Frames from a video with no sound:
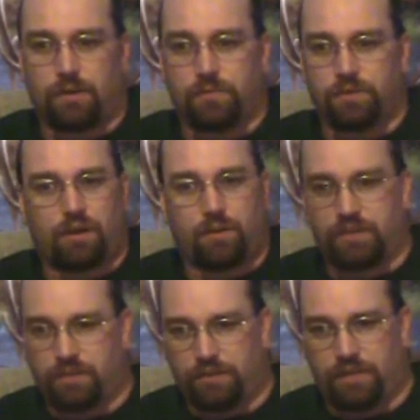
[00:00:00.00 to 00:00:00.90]
are always
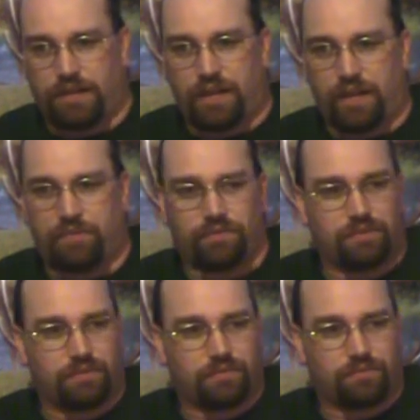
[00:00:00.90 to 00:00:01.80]
a good thing to have.
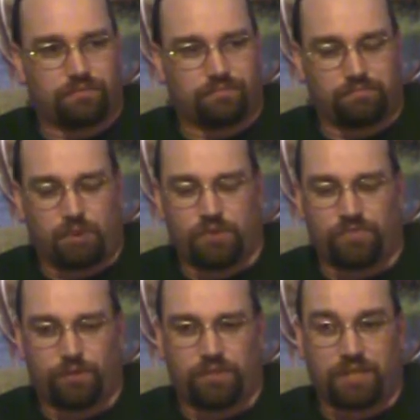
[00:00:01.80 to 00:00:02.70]
Most
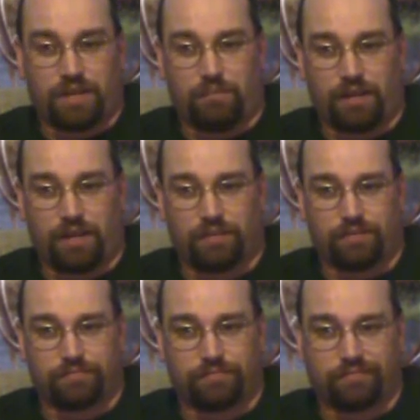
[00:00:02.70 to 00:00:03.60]
food is kind of bland,
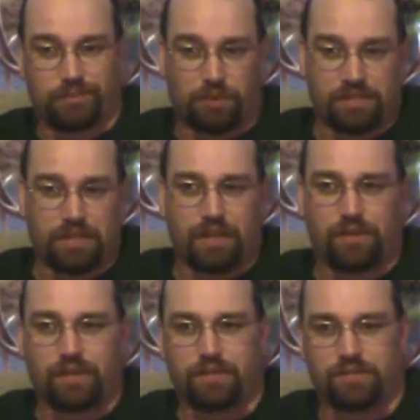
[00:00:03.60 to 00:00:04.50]
especially nowadays.